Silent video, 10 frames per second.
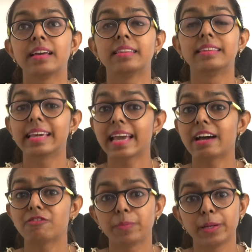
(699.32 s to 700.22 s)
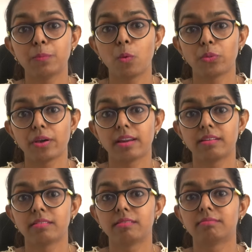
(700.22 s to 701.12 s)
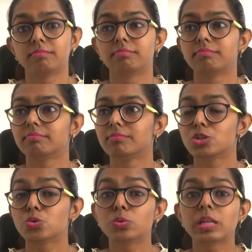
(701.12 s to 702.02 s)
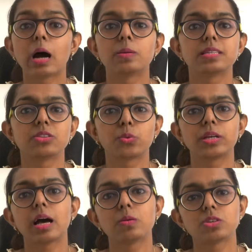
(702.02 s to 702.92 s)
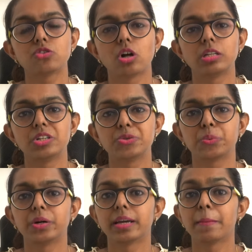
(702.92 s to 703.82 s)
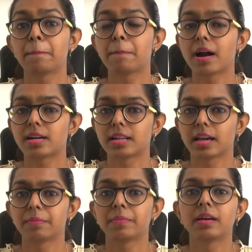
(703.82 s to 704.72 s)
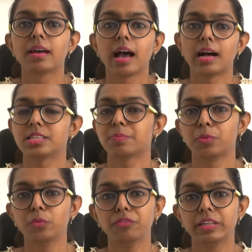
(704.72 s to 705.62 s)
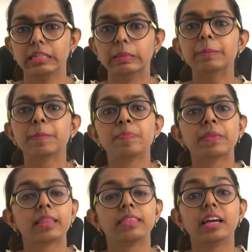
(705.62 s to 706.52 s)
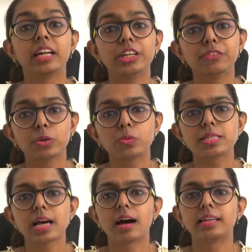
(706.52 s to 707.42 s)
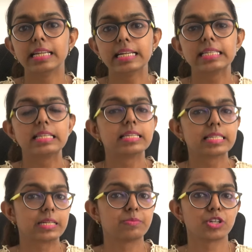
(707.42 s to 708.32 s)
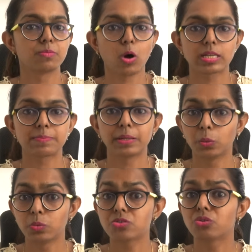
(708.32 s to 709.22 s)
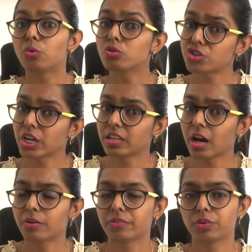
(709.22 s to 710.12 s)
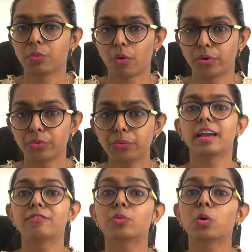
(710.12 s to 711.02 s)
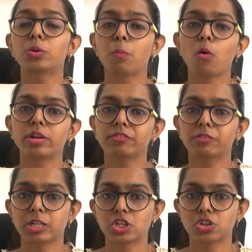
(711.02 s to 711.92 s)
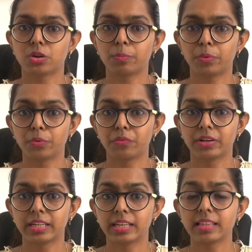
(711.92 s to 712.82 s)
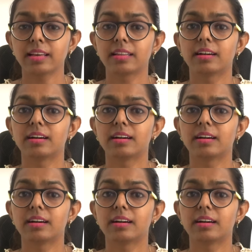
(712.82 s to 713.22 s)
they have made more than $2,000, $3,000 working part-time as a proofreader. The interviews are linked in the description box below, so go check it out if you want to. If you want more information on proofreading,